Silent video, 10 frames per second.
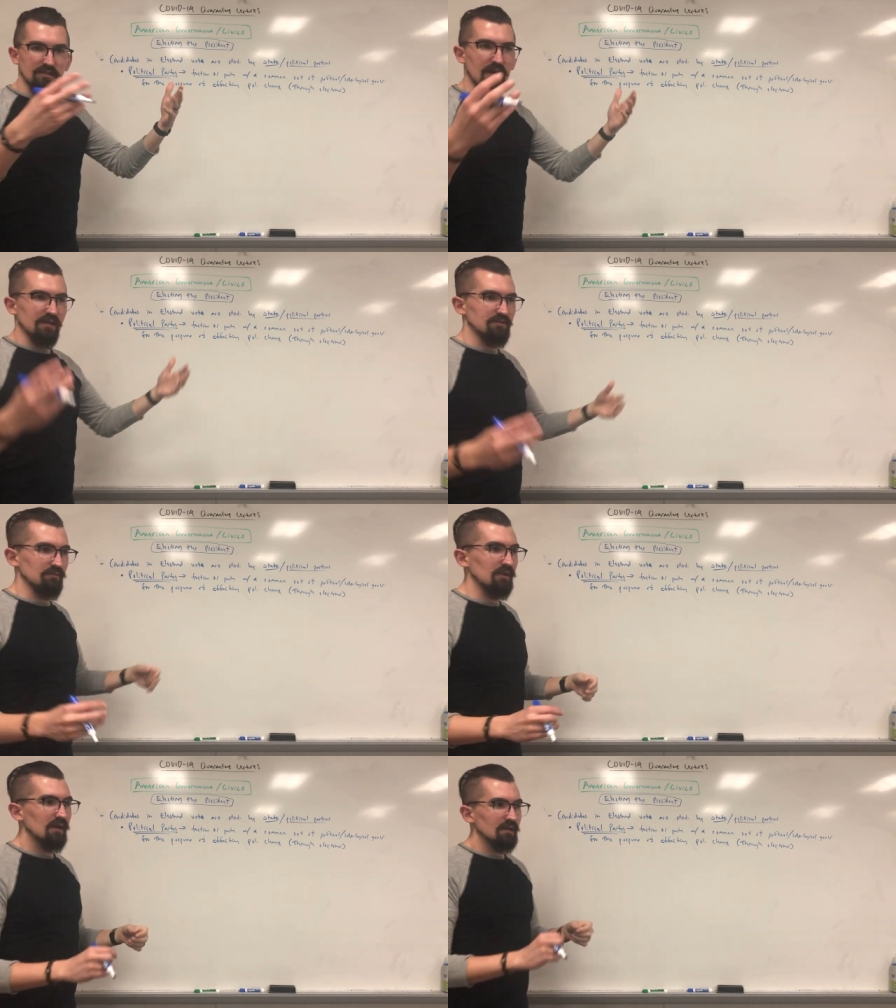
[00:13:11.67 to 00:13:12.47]

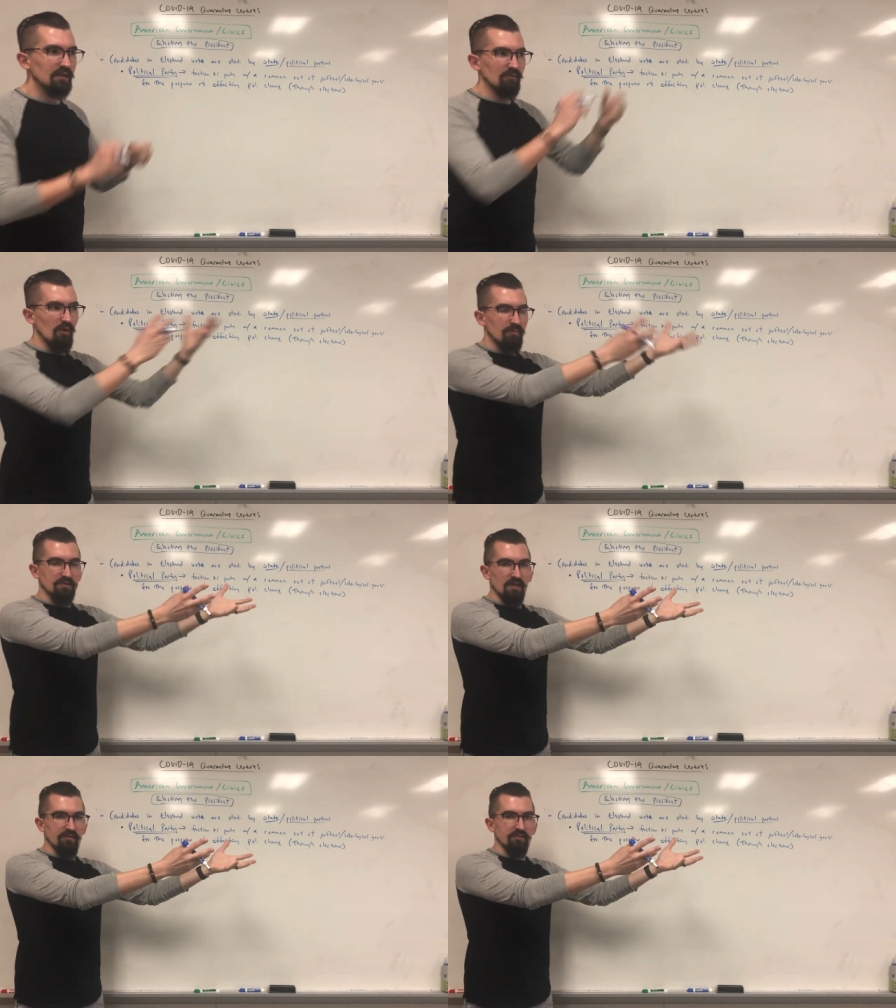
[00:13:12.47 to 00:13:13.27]
actually get
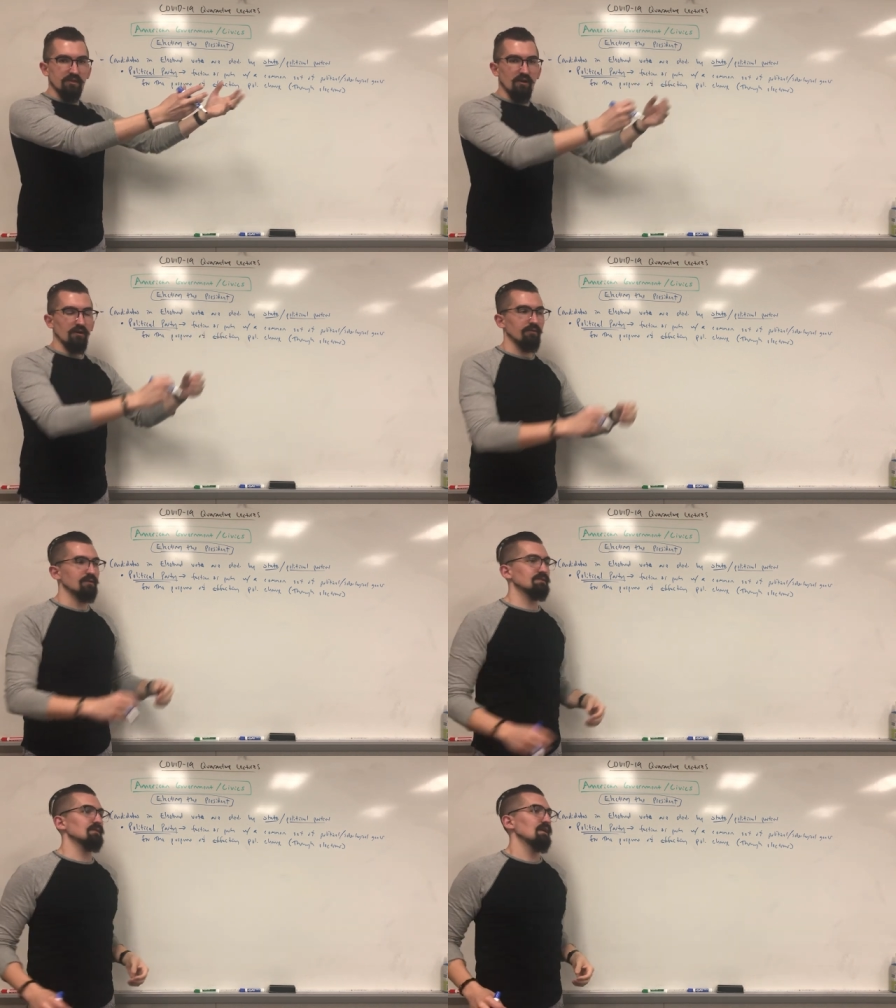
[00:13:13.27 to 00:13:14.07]
representatives in
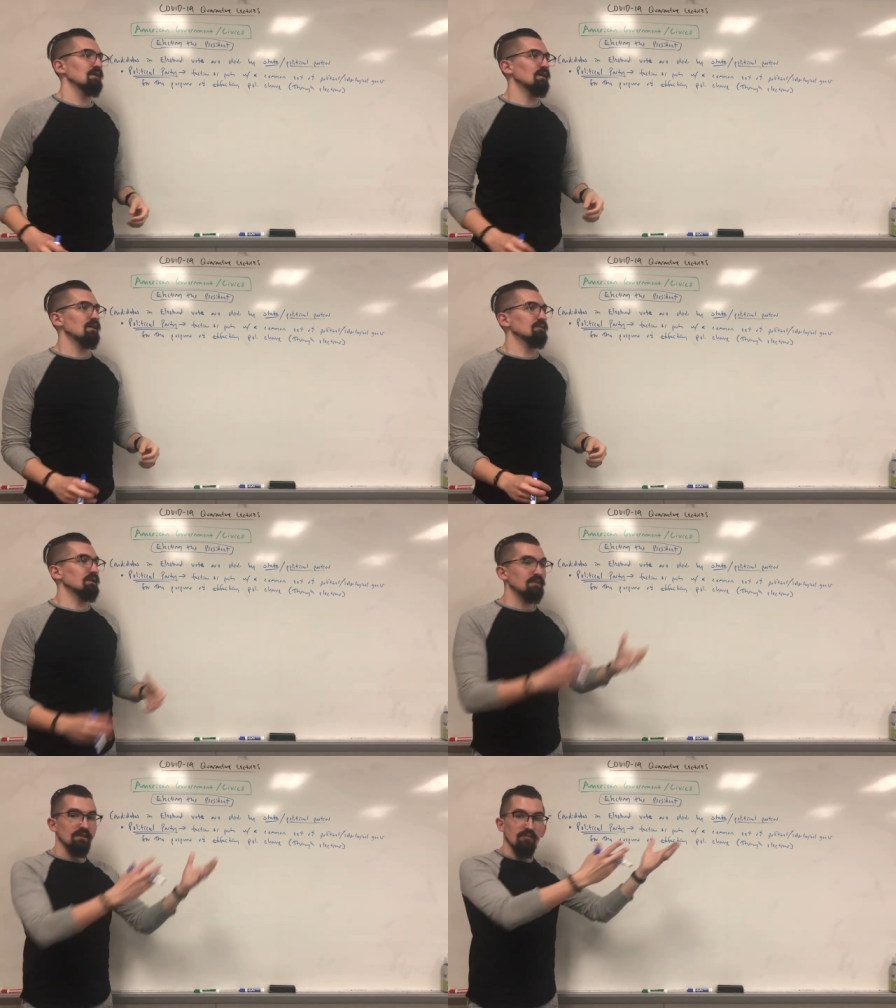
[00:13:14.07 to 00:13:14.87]
Congress,
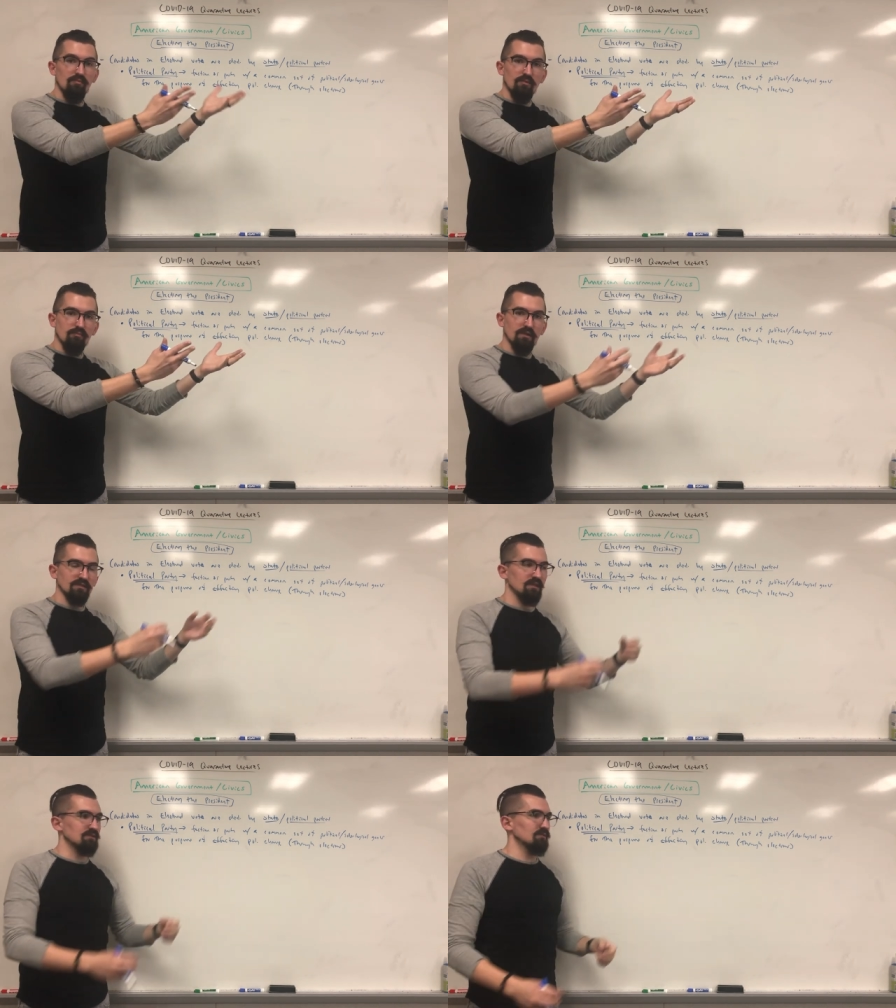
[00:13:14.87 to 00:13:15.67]
get the
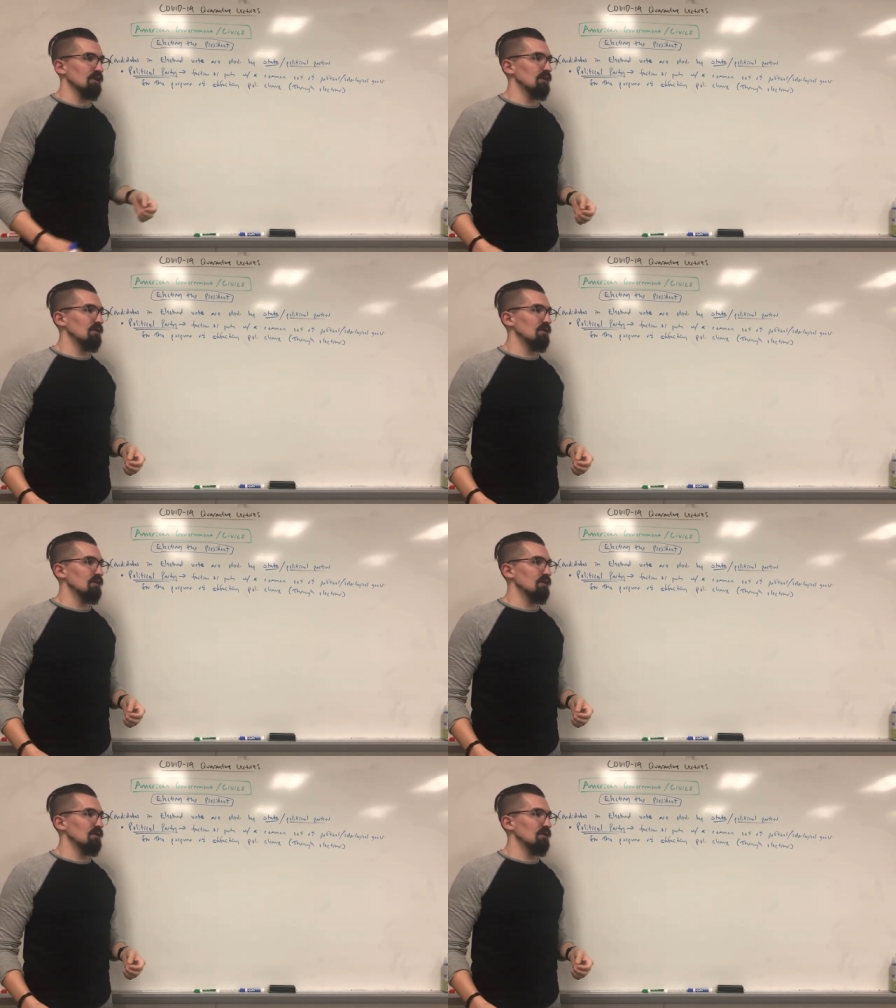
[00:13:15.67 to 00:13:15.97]
presidential